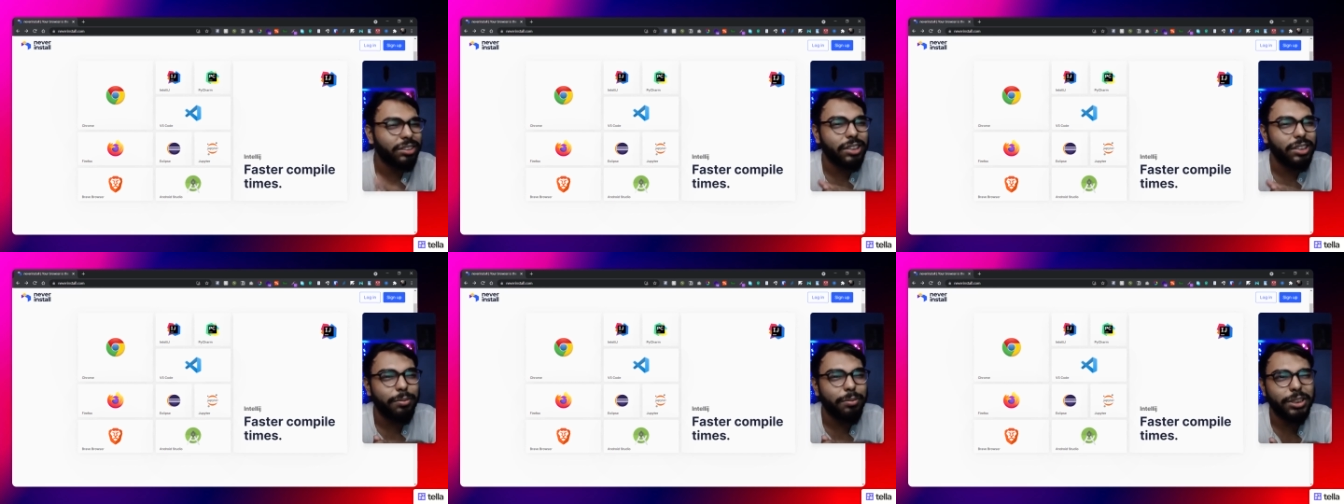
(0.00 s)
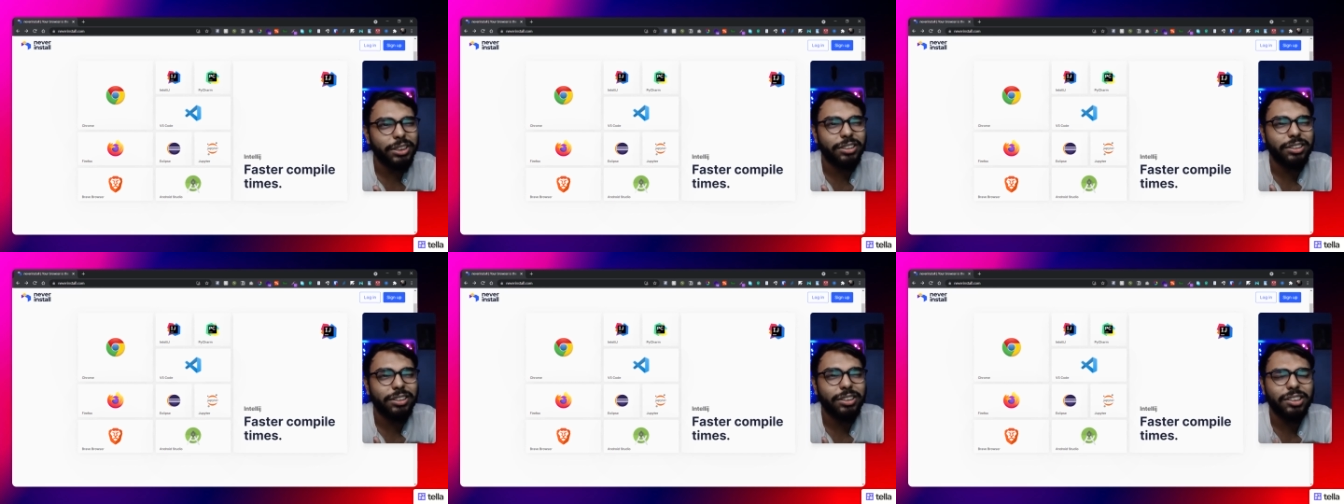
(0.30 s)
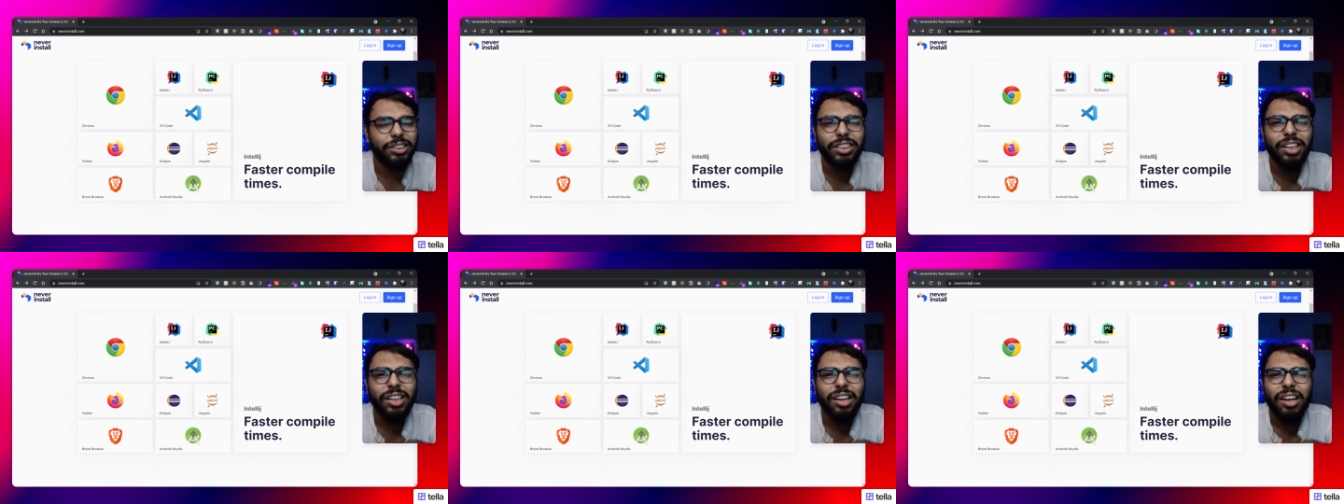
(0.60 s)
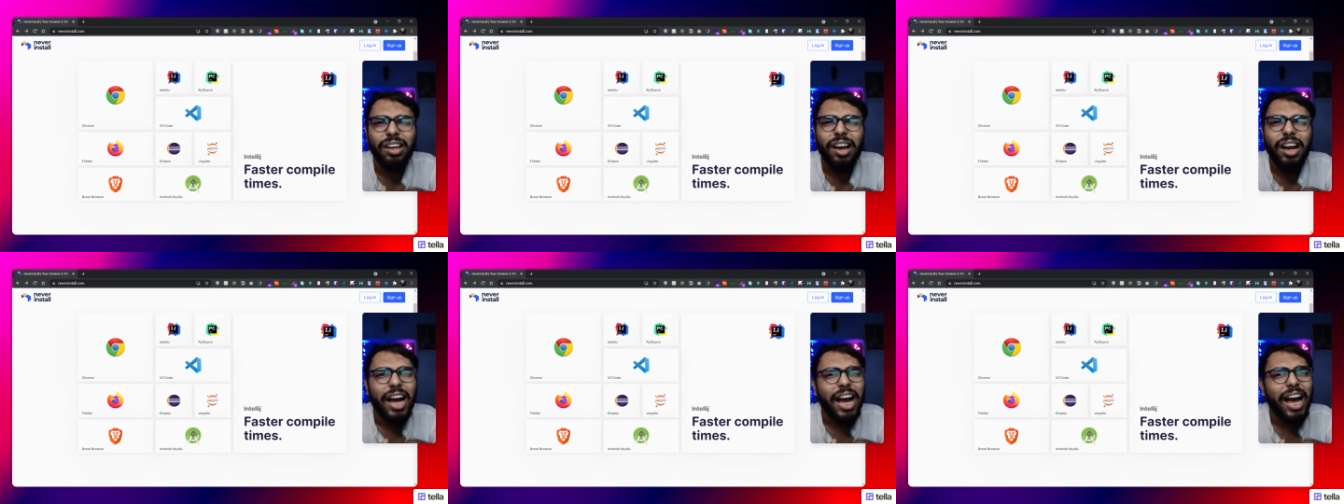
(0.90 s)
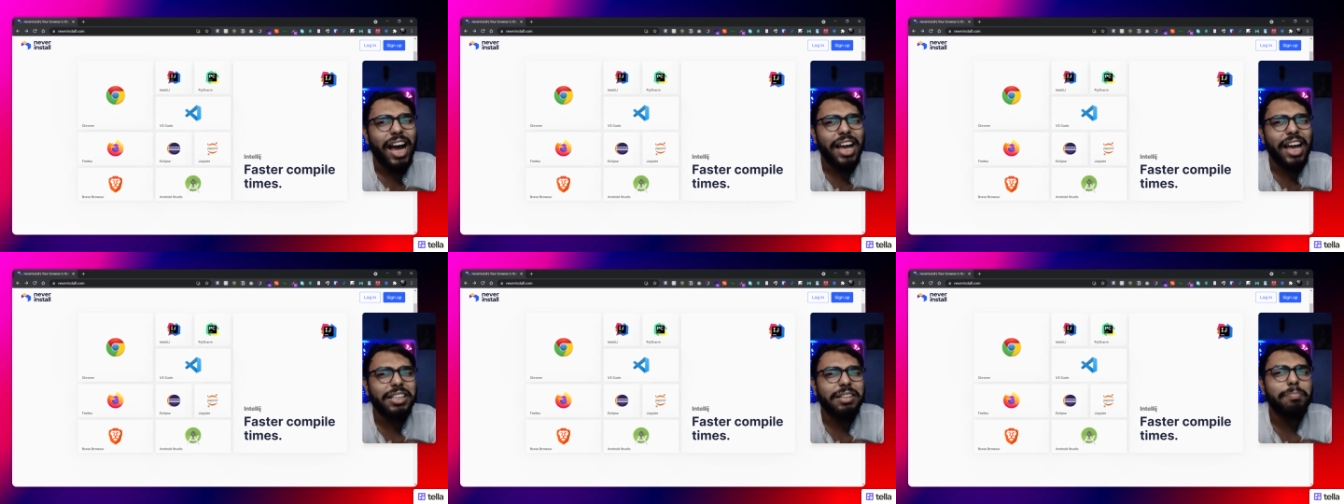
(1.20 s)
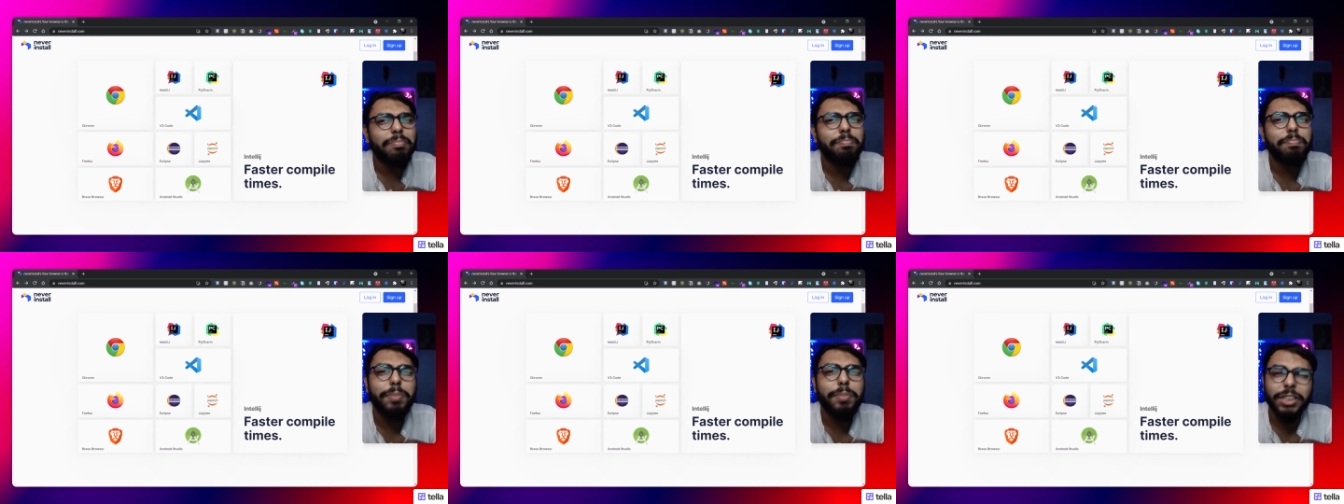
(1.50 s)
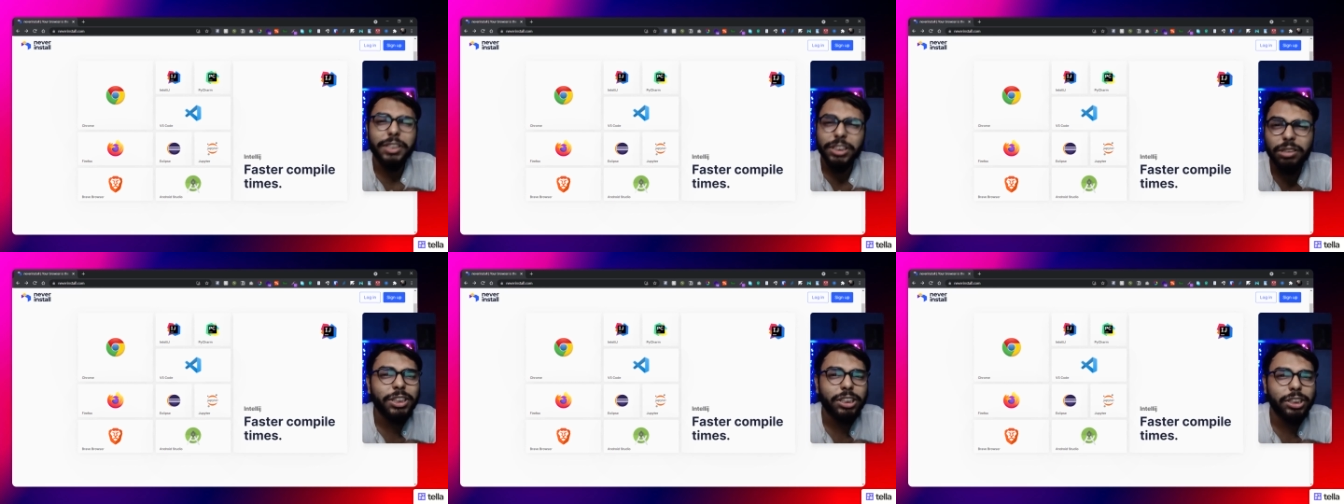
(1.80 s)
semester, I am
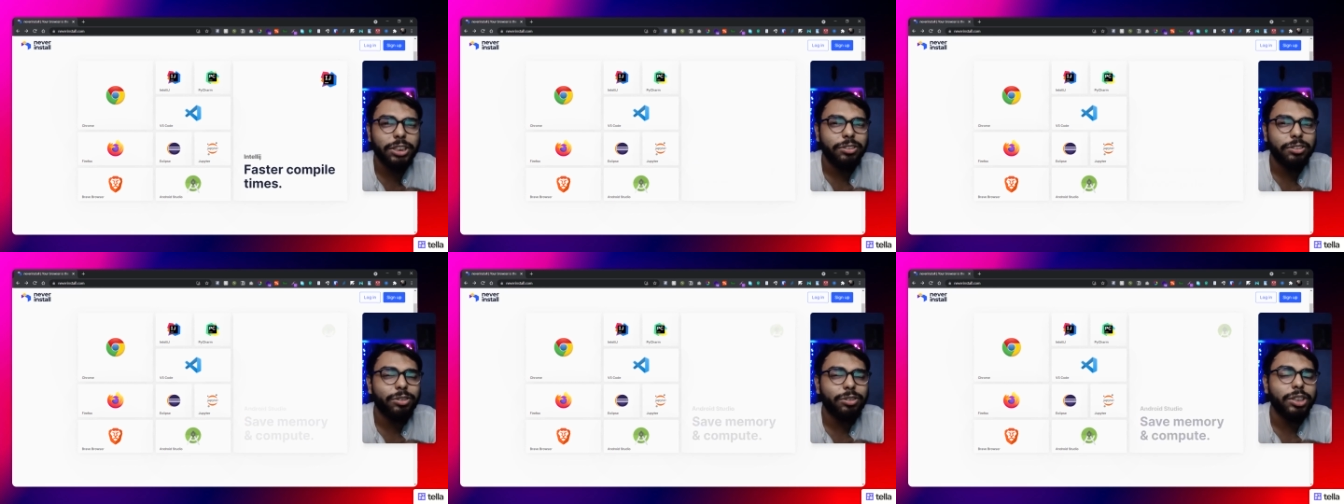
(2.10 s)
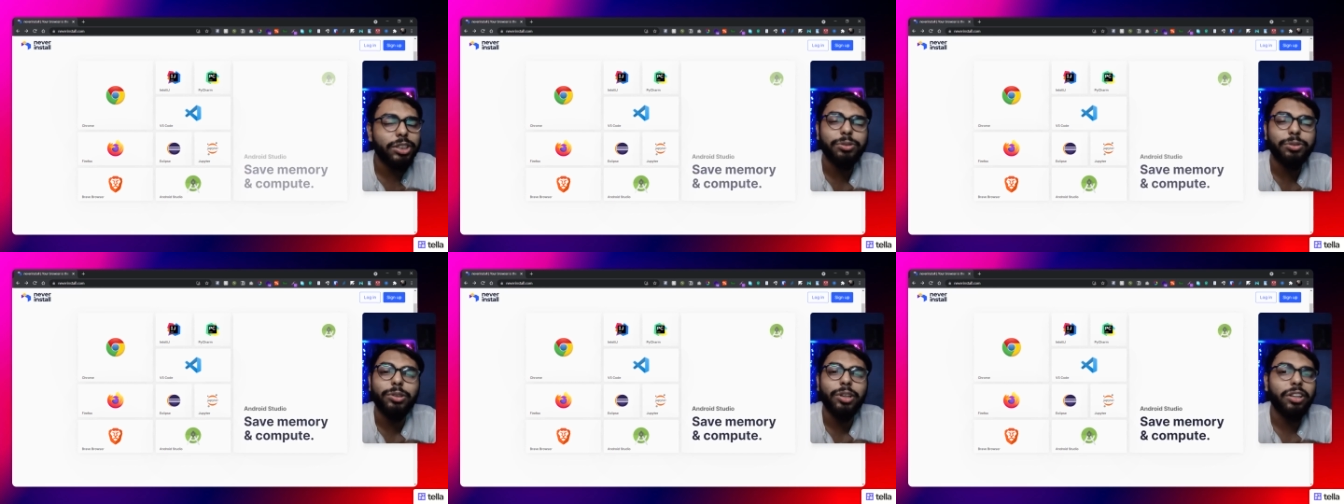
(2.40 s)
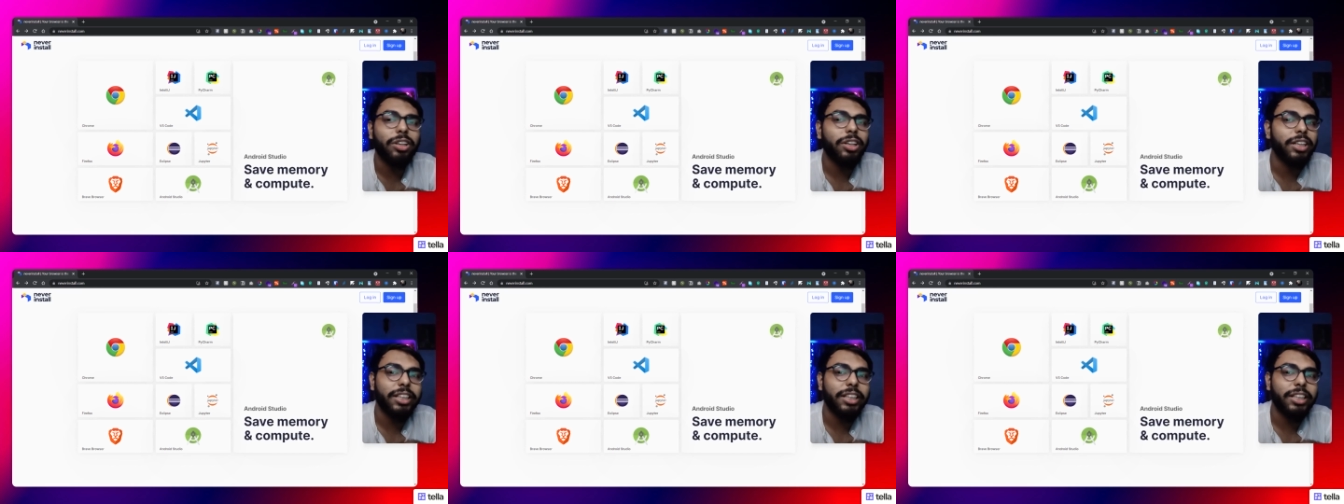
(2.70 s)
pretty much sure you're